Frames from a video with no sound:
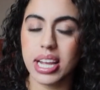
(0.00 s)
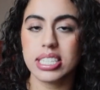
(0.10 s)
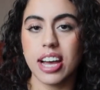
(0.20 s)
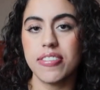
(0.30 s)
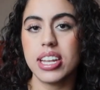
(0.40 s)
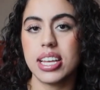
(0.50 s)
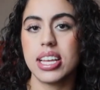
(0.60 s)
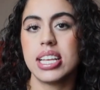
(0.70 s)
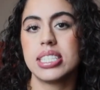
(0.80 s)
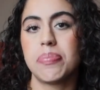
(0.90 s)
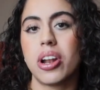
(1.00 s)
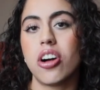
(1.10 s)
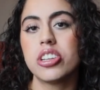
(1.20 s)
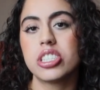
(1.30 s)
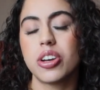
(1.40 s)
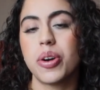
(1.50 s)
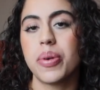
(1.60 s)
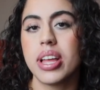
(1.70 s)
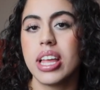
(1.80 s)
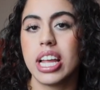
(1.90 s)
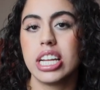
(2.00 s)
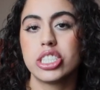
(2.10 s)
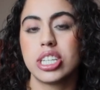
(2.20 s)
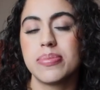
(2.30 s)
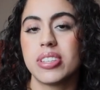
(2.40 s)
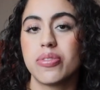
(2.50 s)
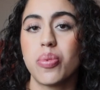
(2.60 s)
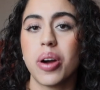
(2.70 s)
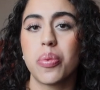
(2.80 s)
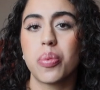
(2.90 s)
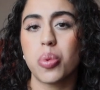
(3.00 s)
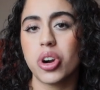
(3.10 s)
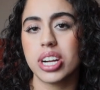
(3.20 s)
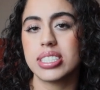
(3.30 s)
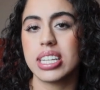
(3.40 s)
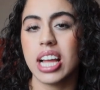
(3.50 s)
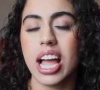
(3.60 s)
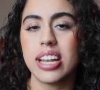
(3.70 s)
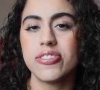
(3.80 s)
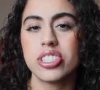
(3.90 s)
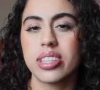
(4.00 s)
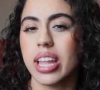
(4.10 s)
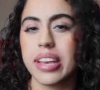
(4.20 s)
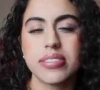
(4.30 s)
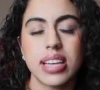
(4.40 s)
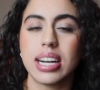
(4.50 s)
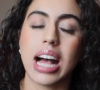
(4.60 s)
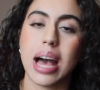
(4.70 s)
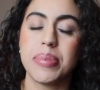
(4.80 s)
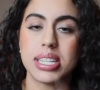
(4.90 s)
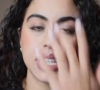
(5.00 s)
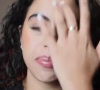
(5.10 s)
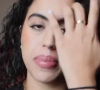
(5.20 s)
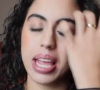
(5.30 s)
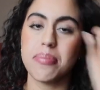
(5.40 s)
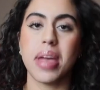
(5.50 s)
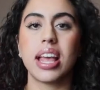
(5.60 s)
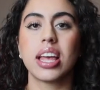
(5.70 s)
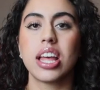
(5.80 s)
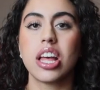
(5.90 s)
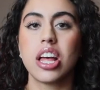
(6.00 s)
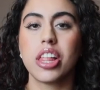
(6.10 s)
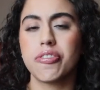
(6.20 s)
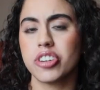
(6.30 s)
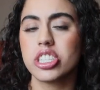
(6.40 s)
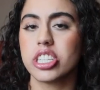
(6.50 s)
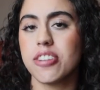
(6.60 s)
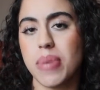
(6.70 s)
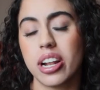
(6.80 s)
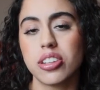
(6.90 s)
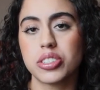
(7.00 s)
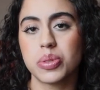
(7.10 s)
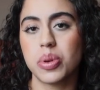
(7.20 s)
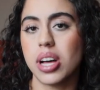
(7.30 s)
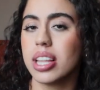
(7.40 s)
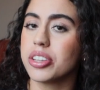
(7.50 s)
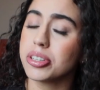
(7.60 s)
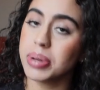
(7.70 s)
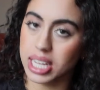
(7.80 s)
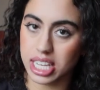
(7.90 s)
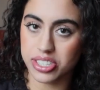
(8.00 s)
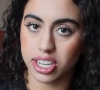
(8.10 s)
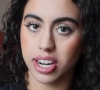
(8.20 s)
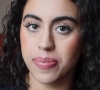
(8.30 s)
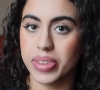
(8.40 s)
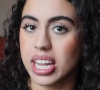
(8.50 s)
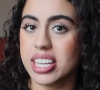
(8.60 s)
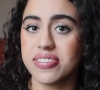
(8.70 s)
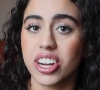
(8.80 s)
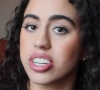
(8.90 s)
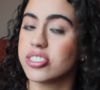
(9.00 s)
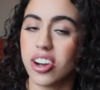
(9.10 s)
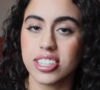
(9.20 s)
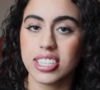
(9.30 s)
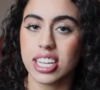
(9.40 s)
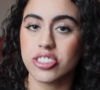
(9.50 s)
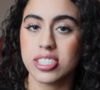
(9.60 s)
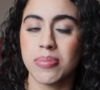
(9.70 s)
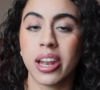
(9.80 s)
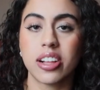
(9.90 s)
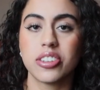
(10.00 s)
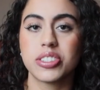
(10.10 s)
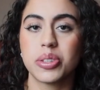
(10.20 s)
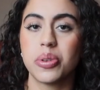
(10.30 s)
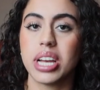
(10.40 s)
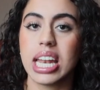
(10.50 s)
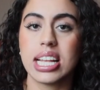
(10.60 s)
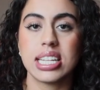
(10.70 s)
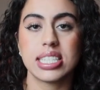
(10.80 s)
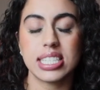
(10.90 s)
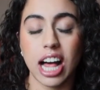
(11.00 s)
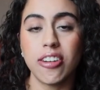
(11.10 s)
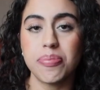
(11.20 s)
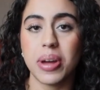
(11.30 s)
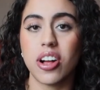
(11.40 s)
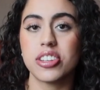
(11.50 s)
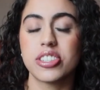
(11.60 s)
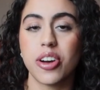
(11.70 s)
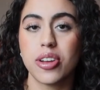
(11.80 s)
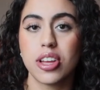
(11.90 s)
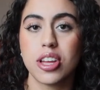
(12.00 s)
of it is, but also in terms of what worked and kind of just lifestyle habits that may make first year of medical school a little bit easier. It is very daunting, just medical school in itself, but also